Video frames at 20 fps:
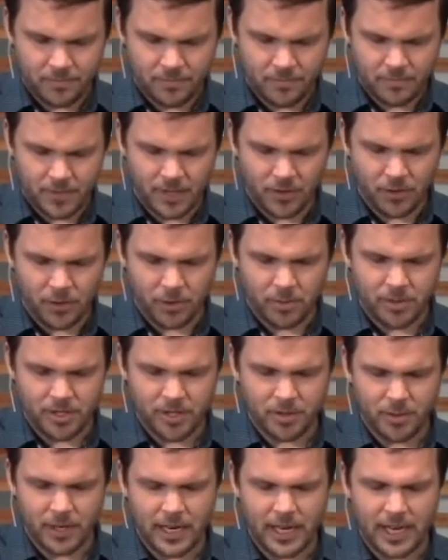And Lord, we just
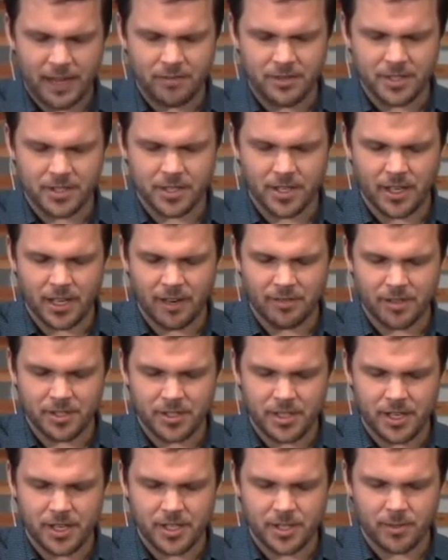want to have this
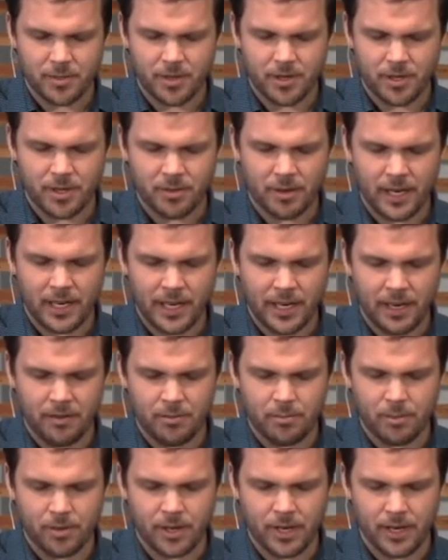conversation with you right now in
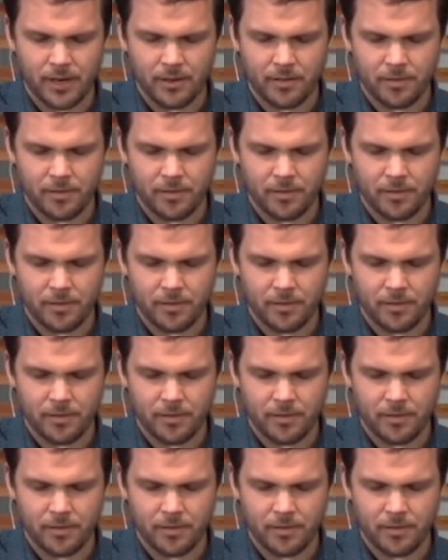prayer.